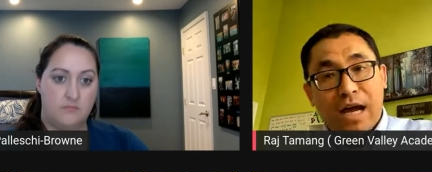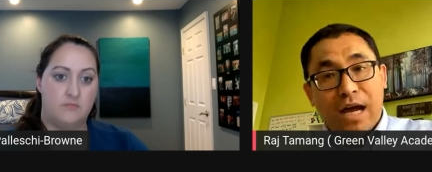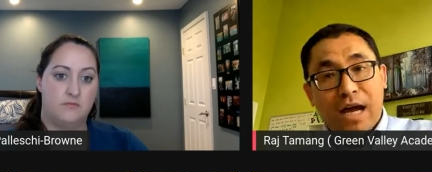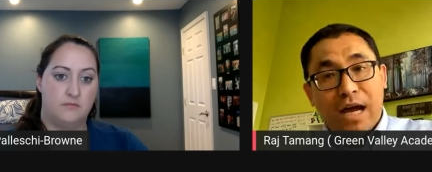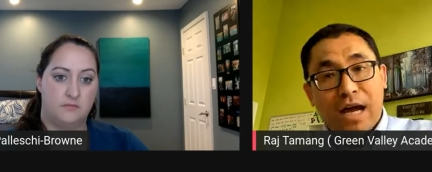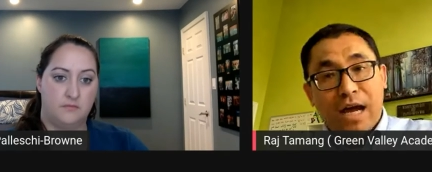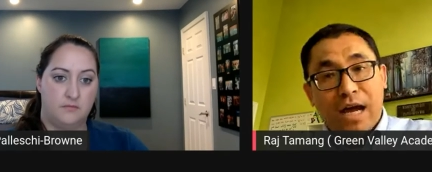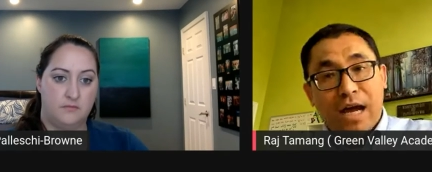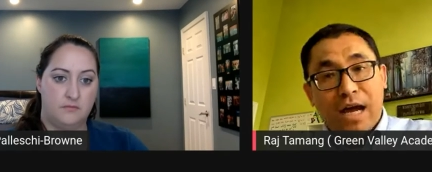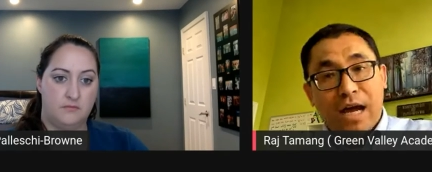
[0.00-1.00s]

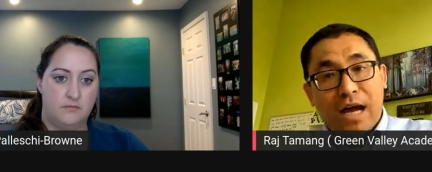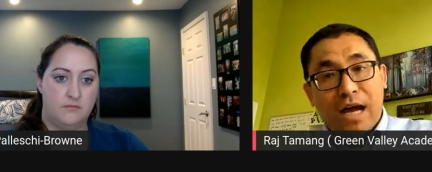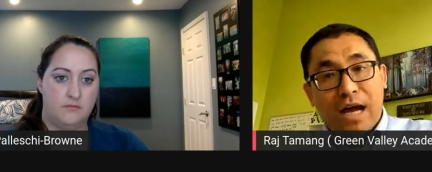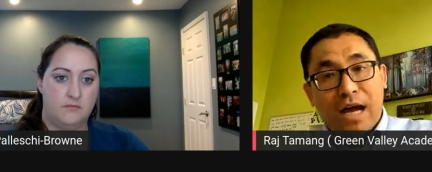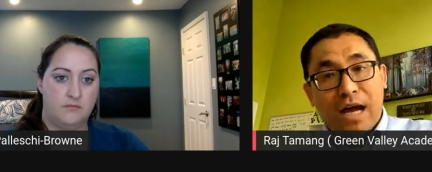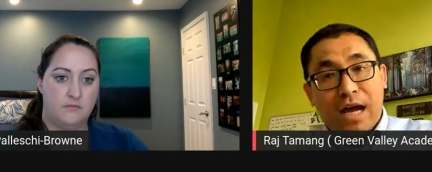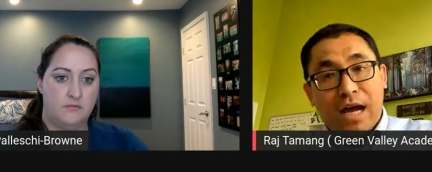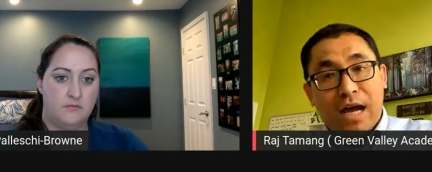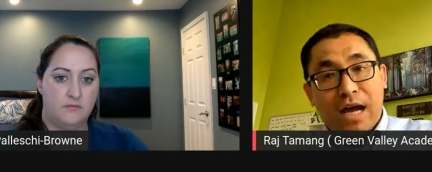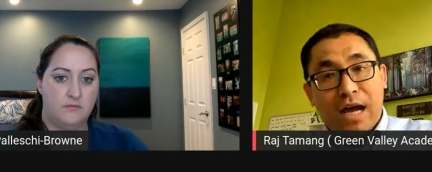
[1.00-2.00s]

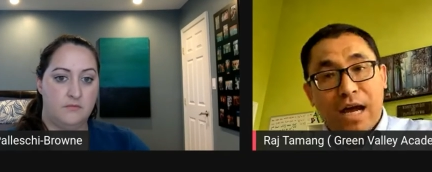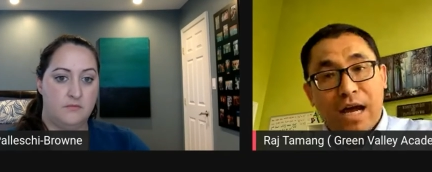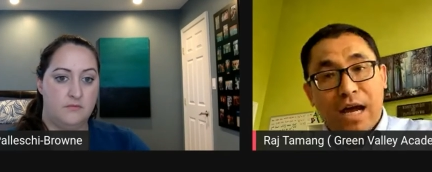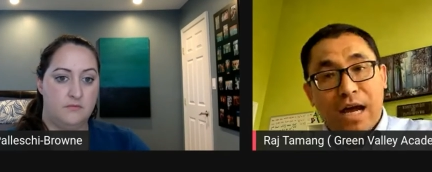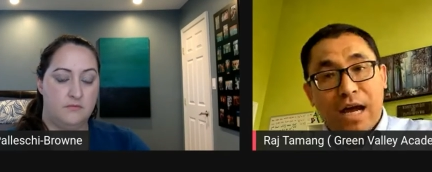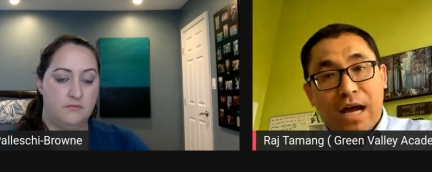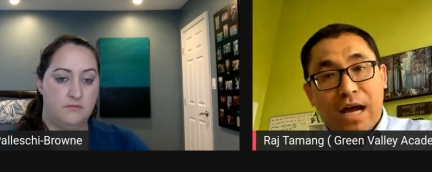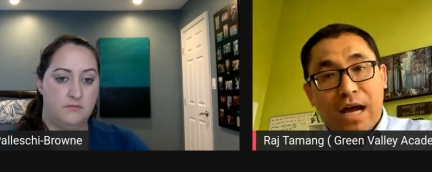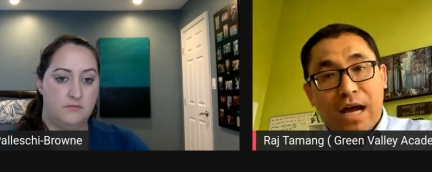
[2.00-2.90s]
(silence)